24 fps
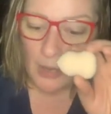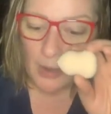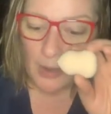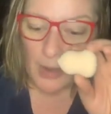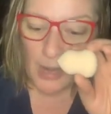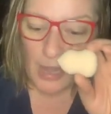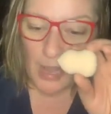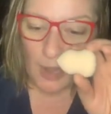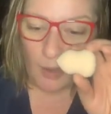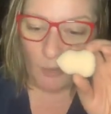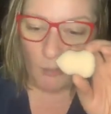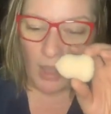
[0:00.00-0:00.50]

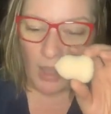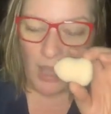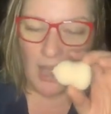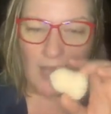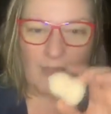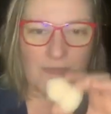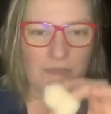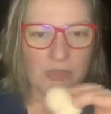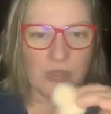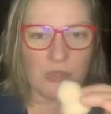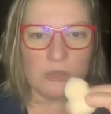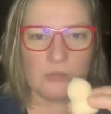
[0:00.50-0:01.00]
Now,
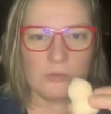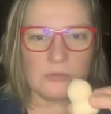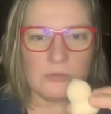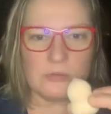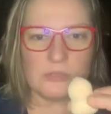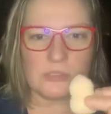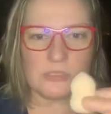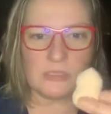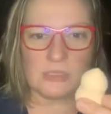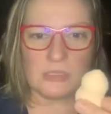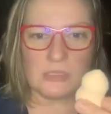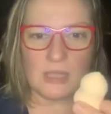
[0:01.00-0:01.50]
I've
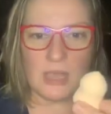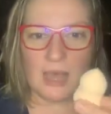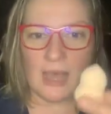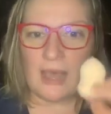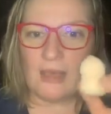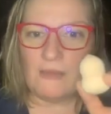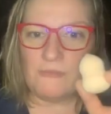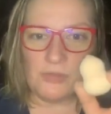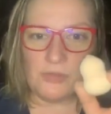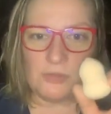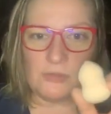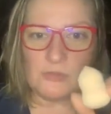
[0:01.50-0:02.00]
used
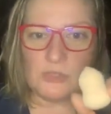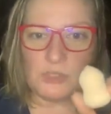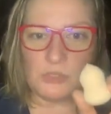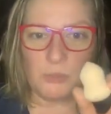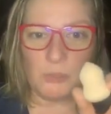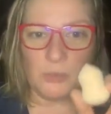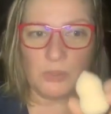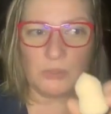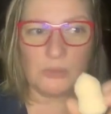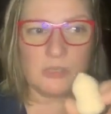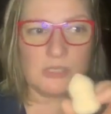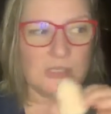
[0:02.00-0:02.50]

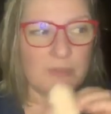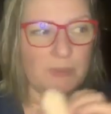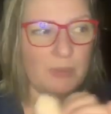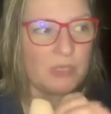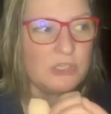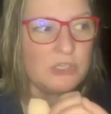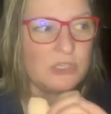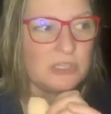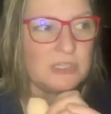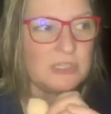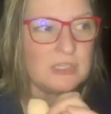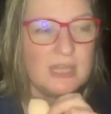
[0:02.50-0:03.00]
beauty
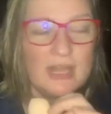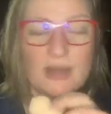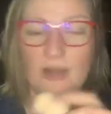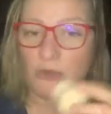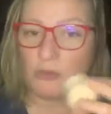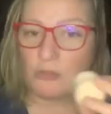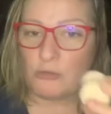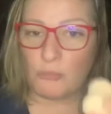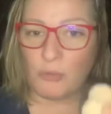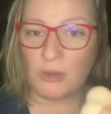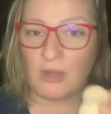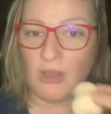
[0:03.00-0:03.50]
sponges that are
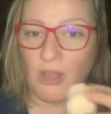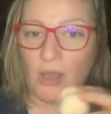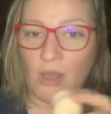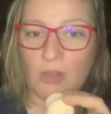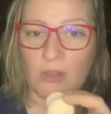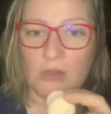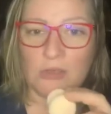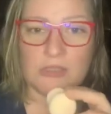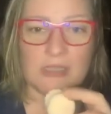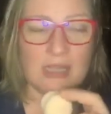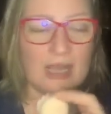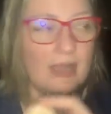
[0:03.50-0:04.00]
$3.